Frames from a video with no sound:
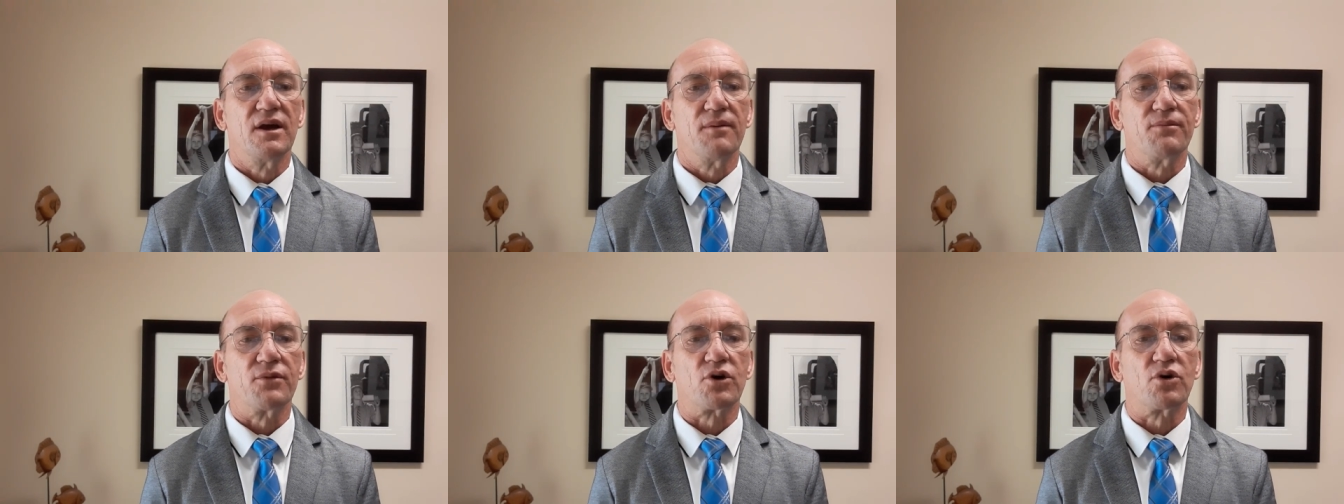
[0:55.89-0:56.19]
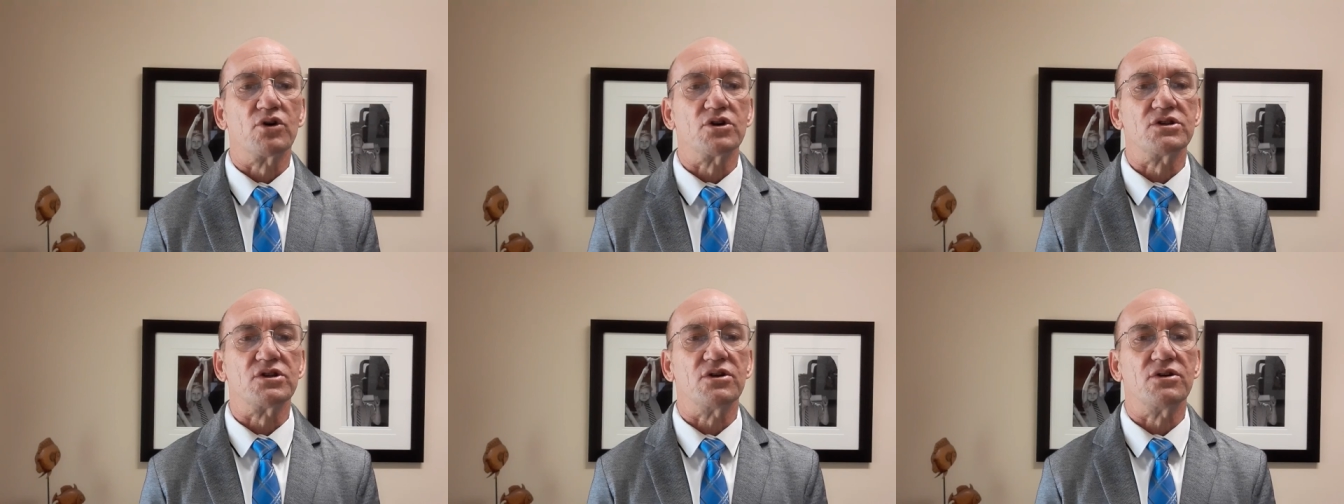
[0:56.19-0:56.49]

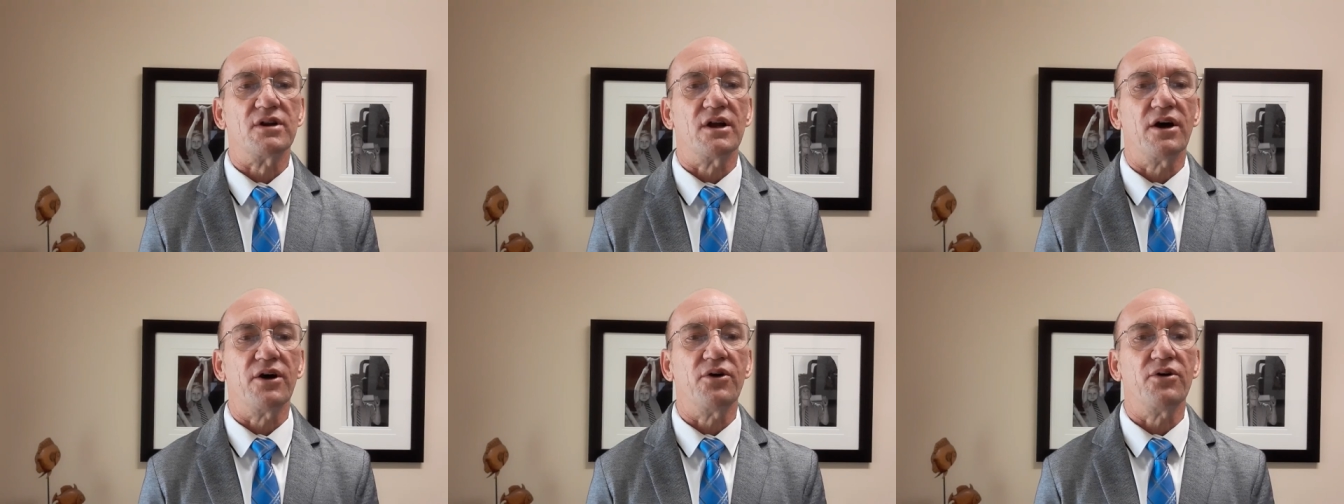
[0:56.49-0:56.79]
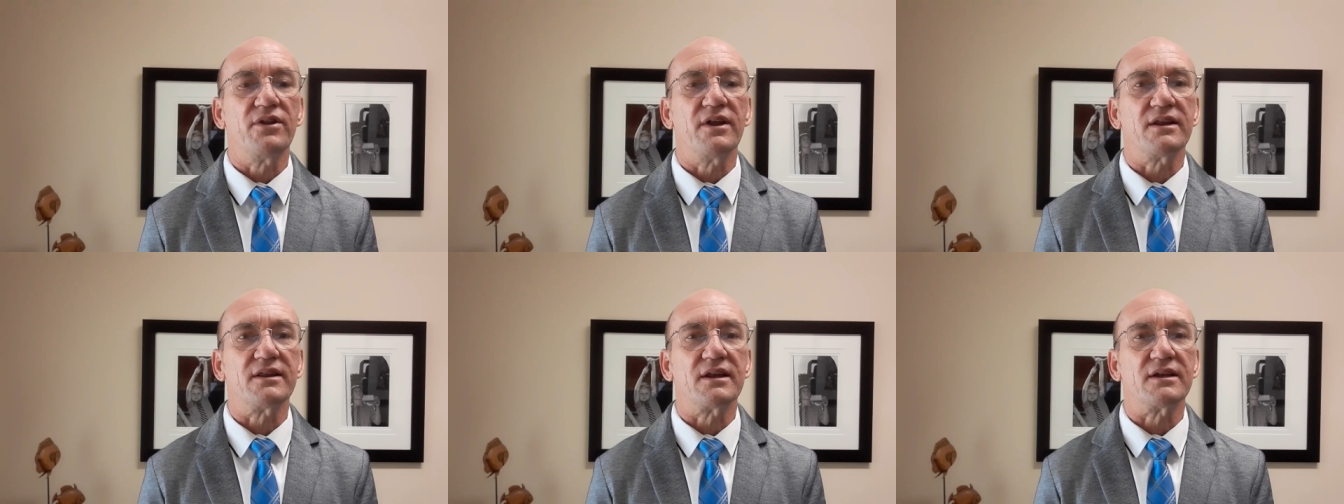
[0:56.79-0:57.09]
because you know
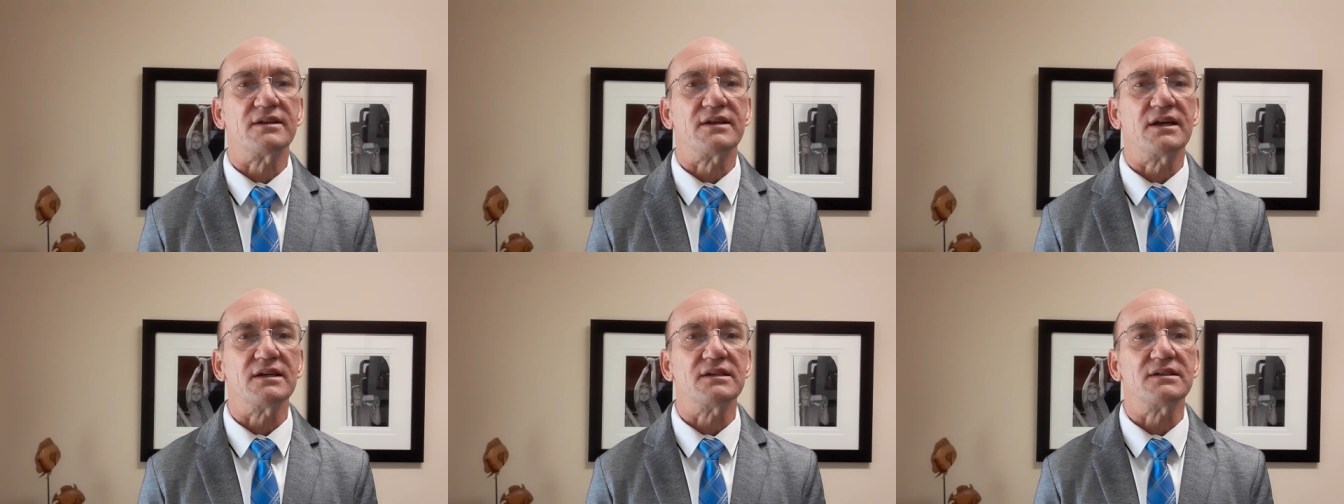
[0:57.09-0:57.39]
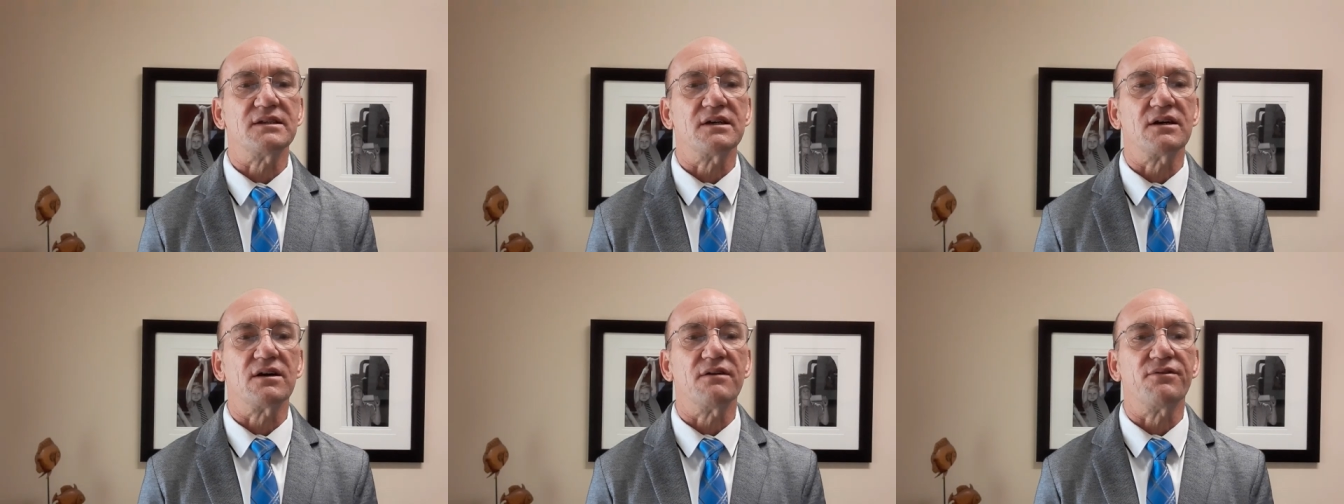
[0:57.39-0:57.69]
that the
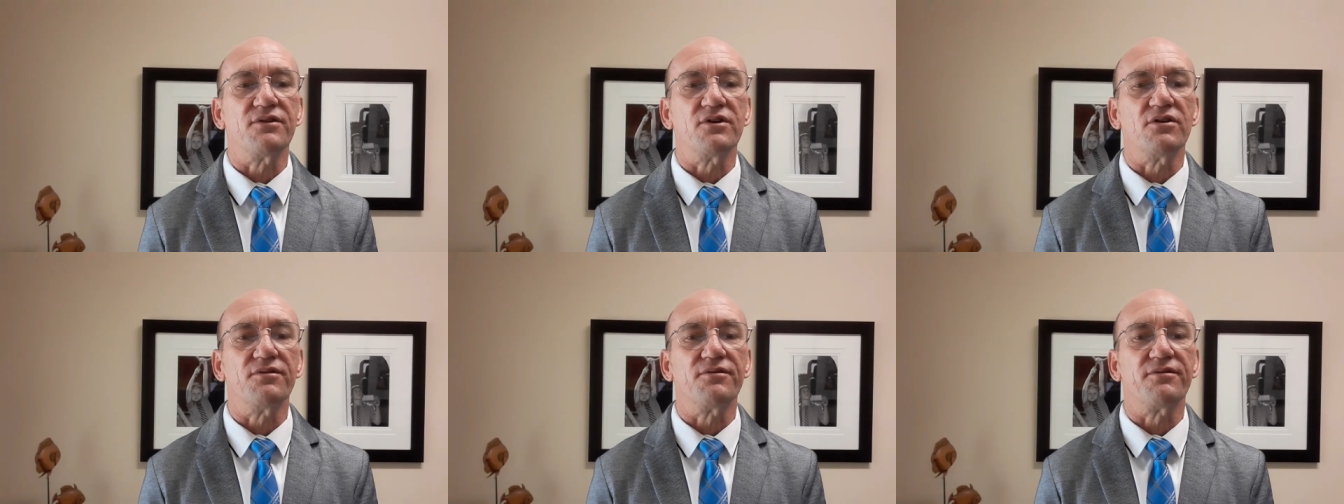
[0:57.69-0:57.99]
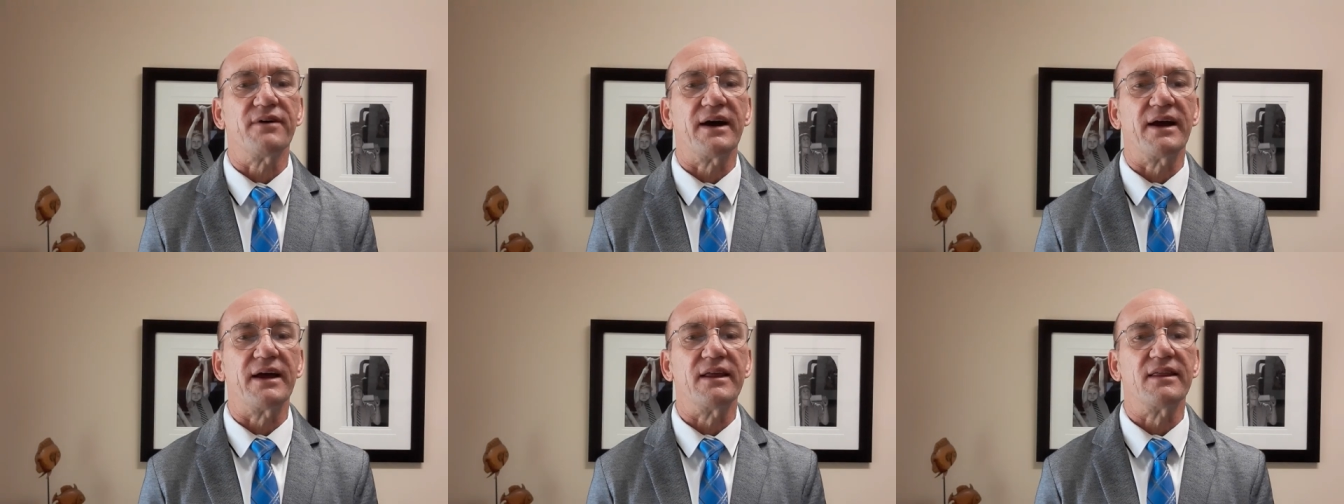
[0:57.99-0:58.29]
testing of your
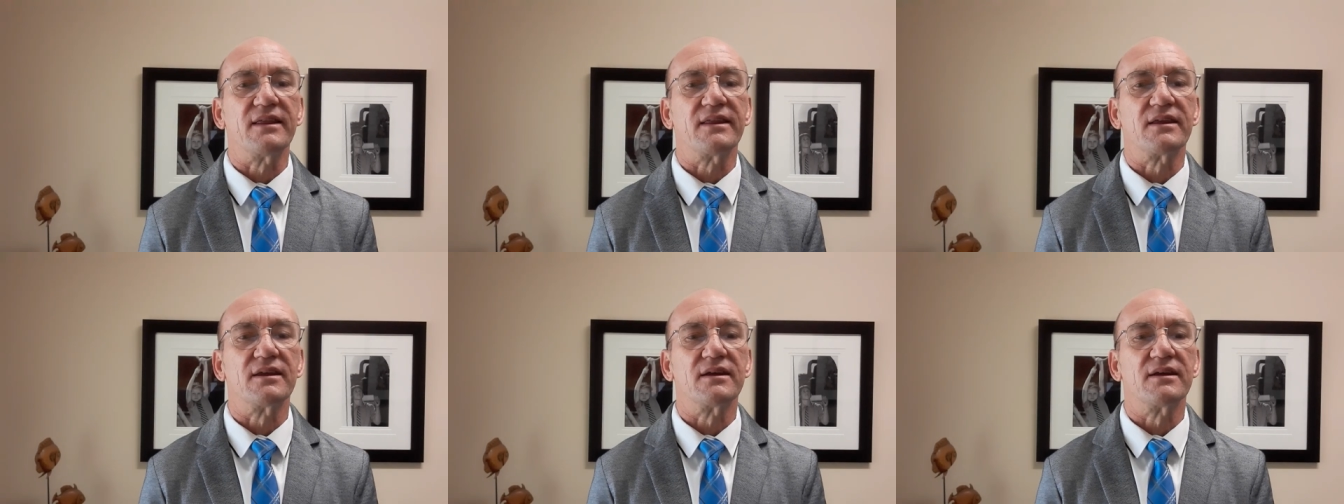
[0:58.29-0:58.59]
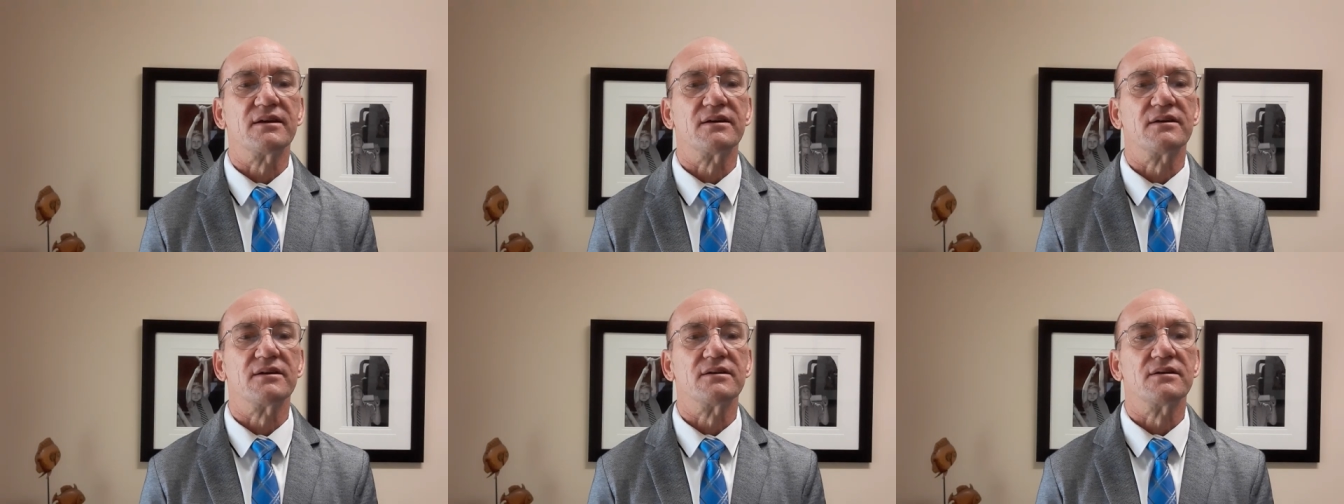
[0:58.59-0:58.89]
faith
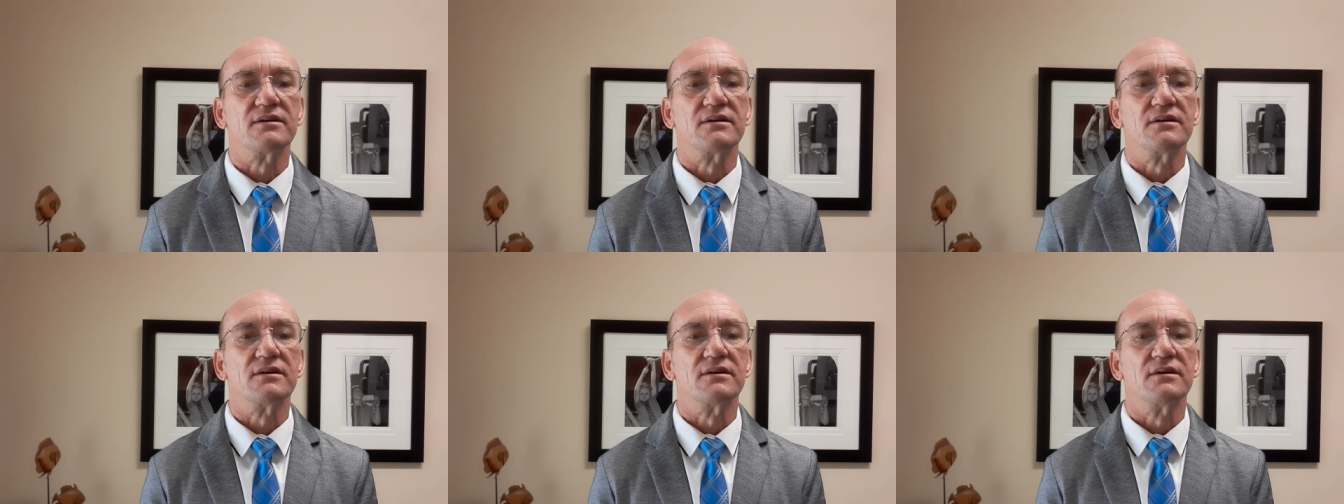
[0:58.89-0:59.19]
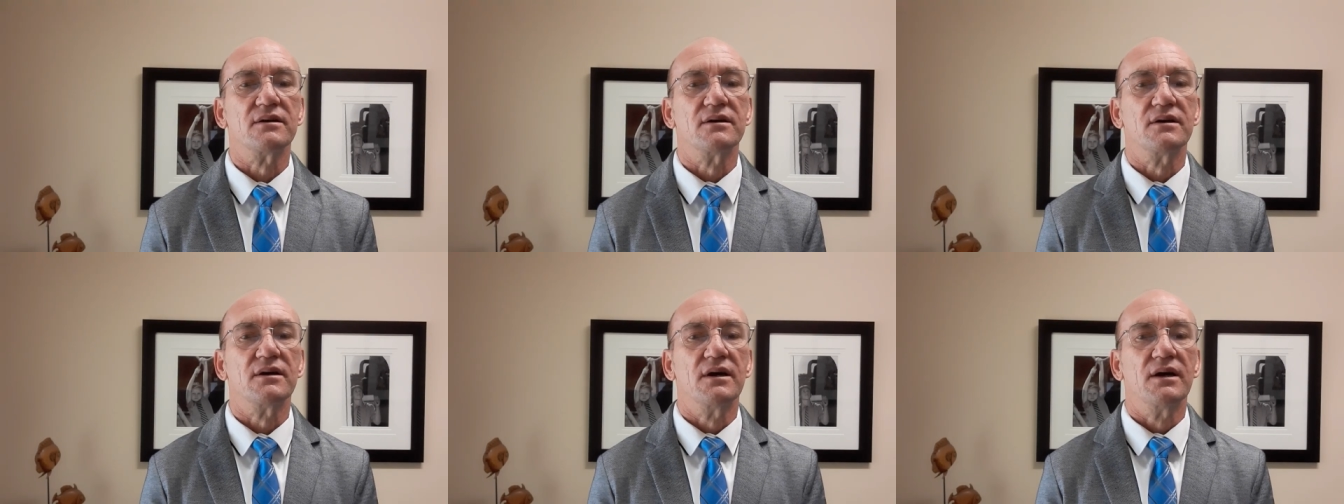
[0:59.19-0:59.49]

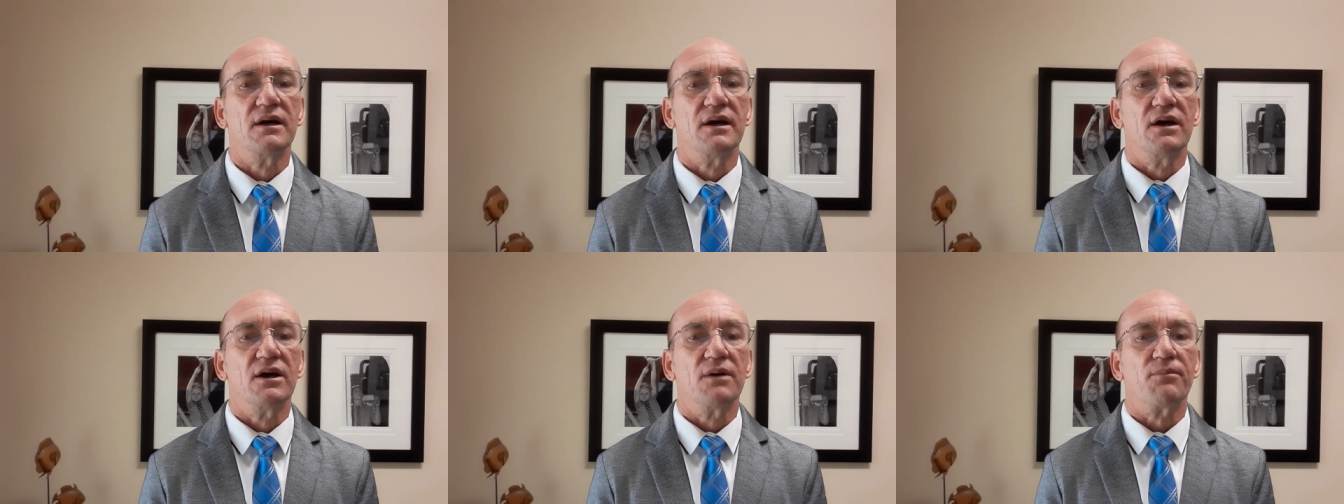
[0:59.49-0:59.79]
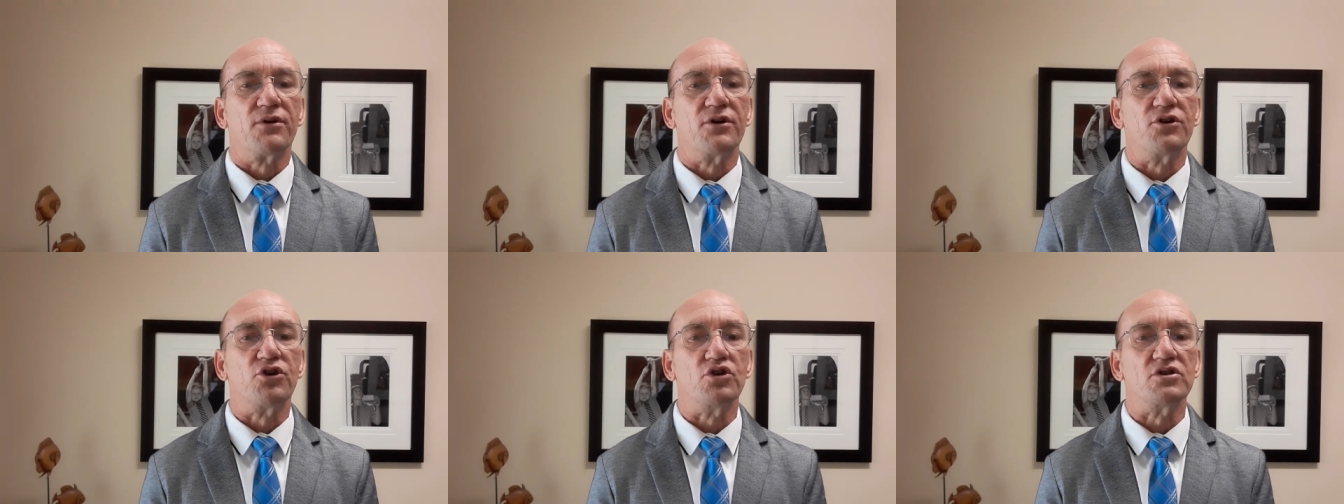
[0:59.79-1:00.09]

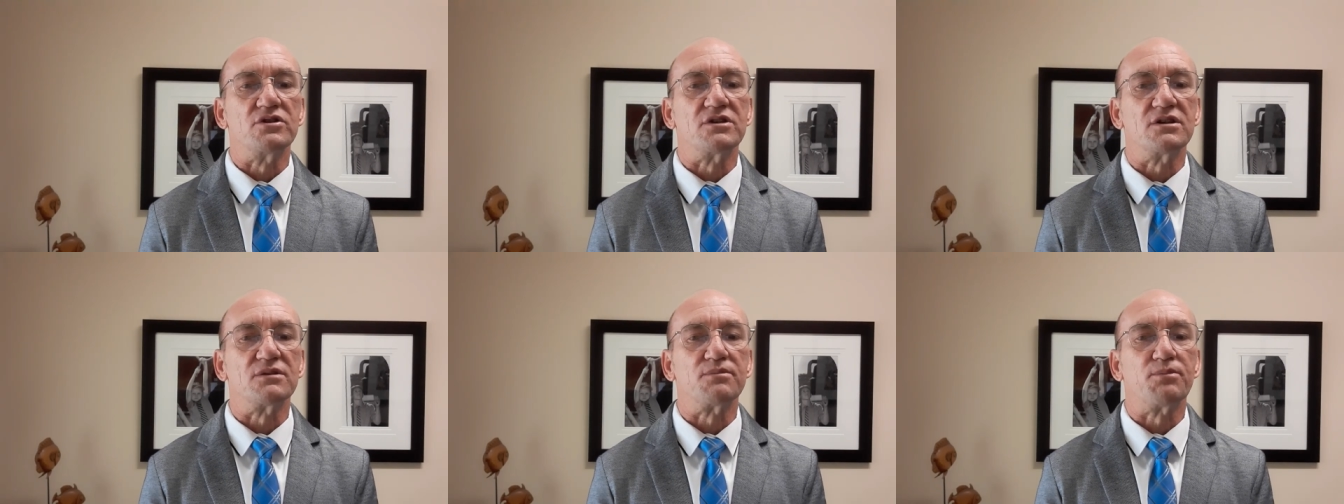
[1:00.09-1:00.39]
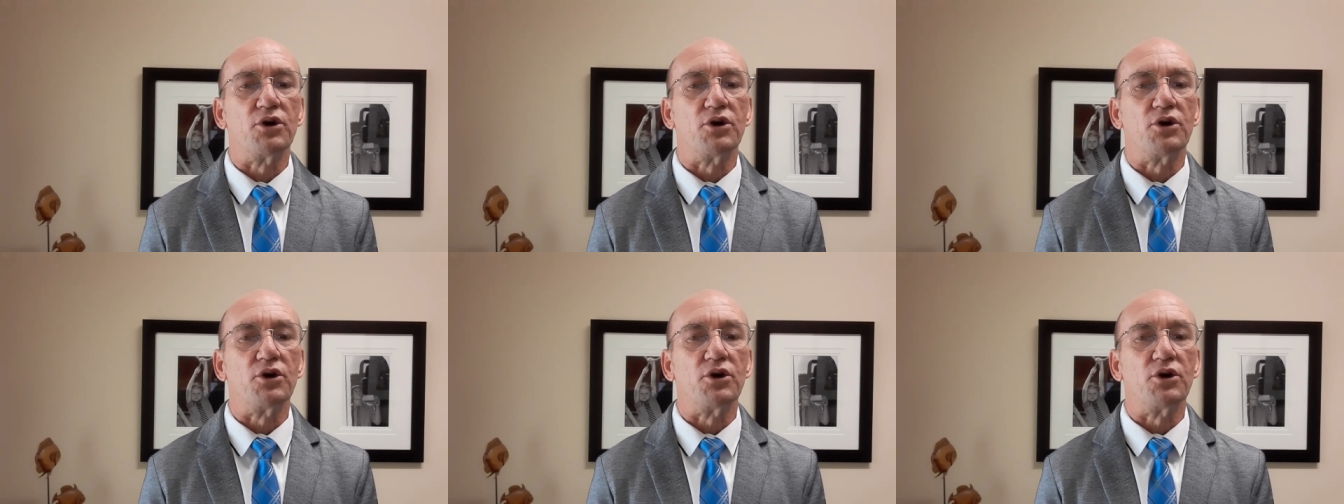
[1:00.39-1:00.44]
produces